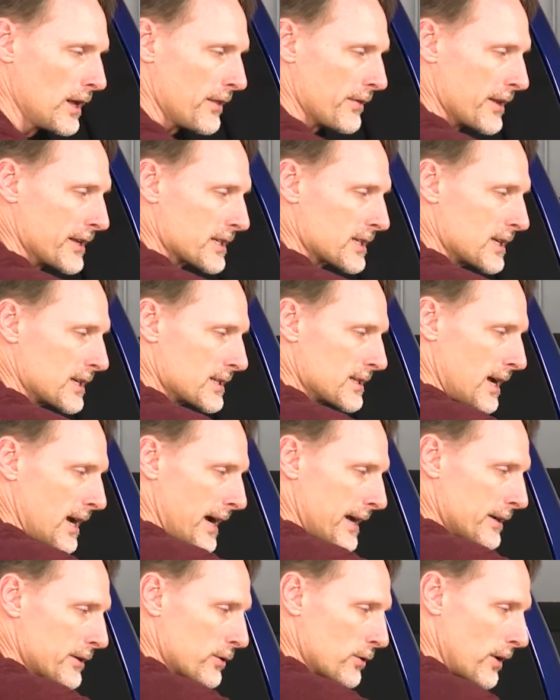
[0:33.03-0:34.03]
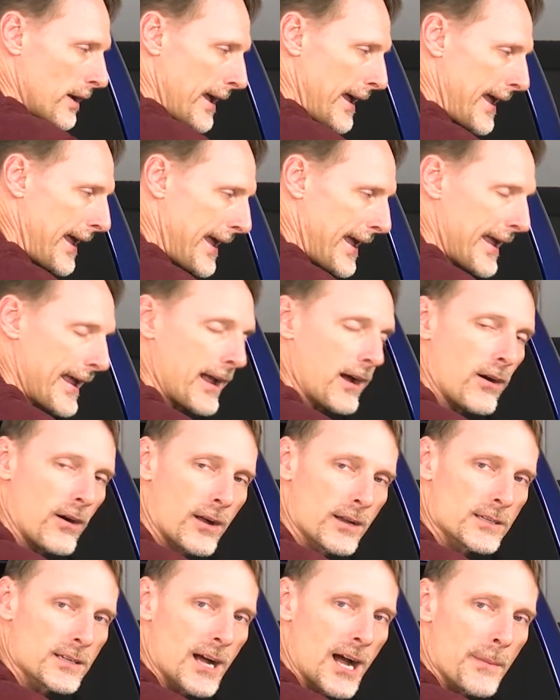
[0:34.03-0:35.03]
that's designed to hang
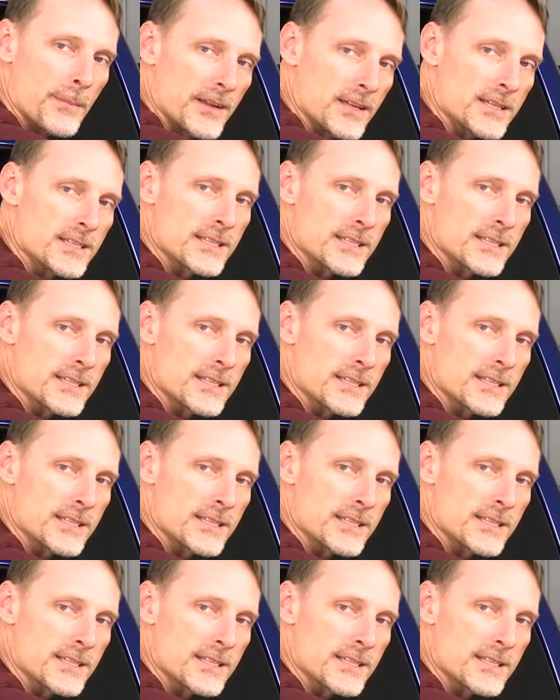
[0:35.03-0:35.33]
on top and